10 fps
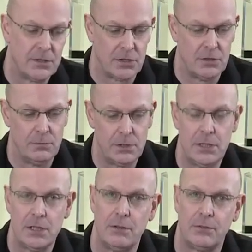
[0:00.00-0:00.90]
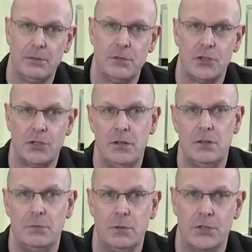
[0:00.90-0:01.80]
So we're going to go through and show
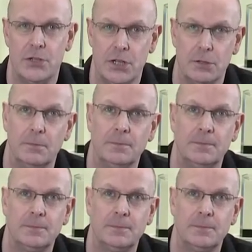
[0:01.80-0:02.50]
you what's new.